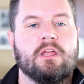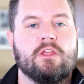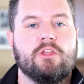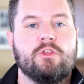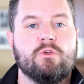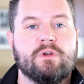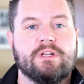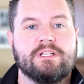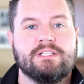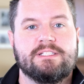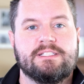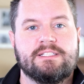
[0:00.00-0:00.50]

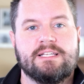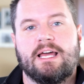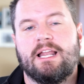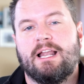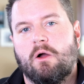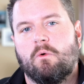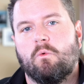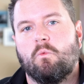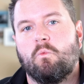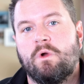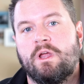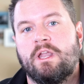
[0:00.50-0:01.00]
you can
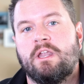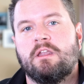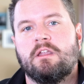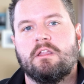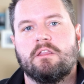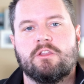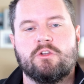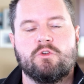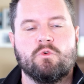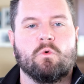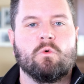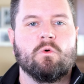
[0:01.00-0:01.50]
set when
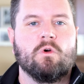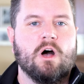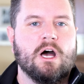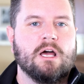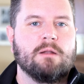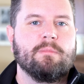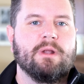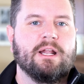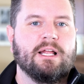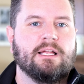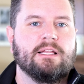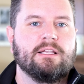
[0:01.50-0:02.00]
the door will
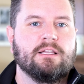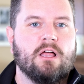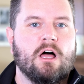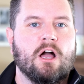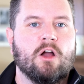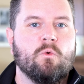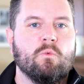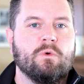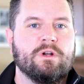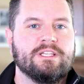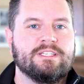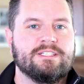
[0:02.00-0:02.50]
automatically
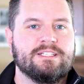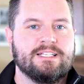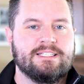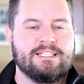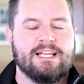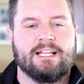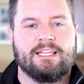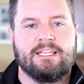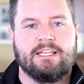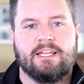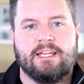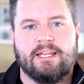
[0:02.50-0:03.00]
lock when it's
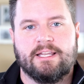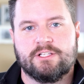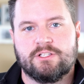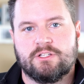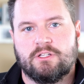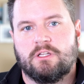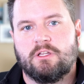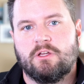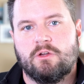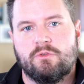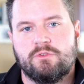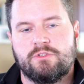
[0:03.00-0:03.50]
detected that it's
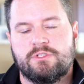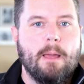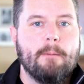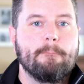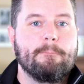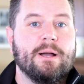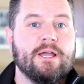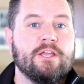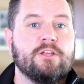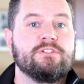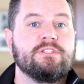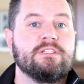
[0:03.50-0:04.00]
closed.
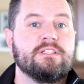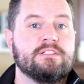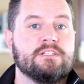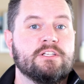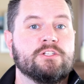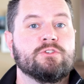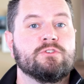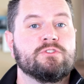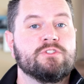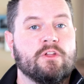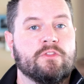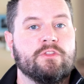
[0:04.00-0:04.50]
By using the
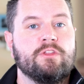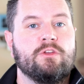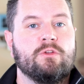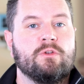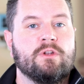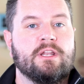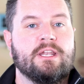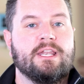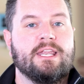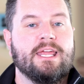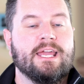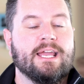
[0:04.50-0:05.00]
sensors on the
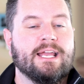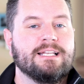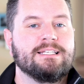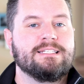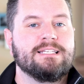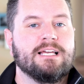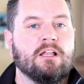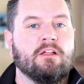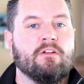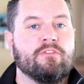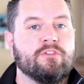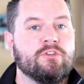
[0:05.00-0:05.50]
unit, it can
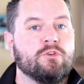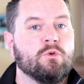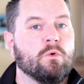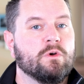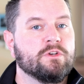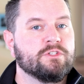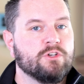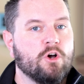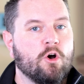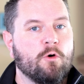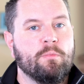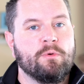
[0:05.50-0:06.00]
tell if the door
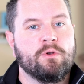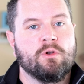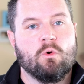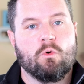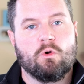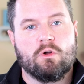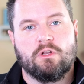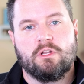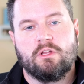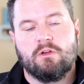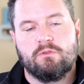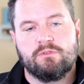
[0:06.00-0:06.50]
is open or
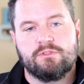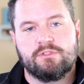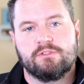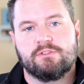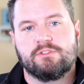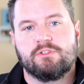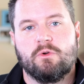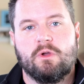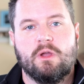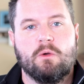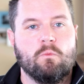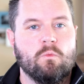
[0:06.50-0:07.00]
closed,
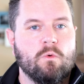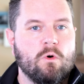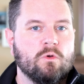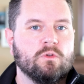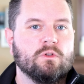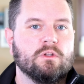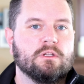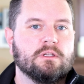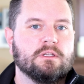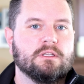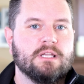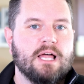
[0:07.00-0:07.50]
so it
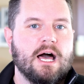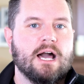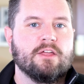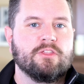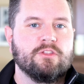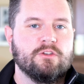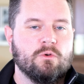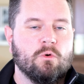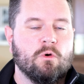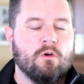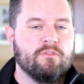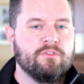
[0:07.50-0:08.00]
won't lock
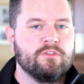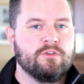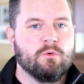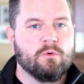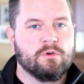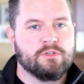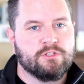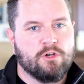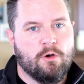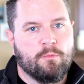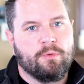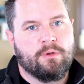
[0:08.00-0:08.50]
the door if the door
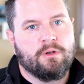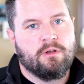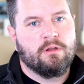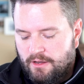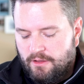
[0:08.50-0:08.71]
is open.